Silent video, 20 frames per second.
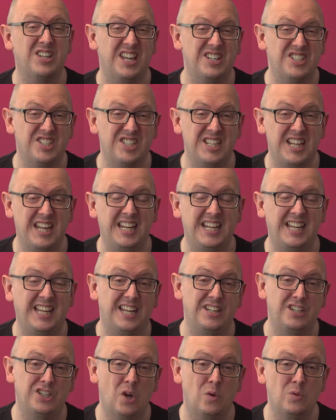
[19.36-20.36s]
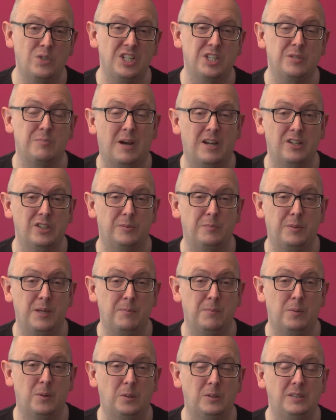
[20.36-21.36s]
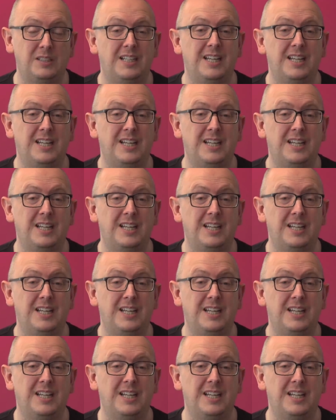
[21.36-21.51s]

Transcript: get seen and get noticed by other people.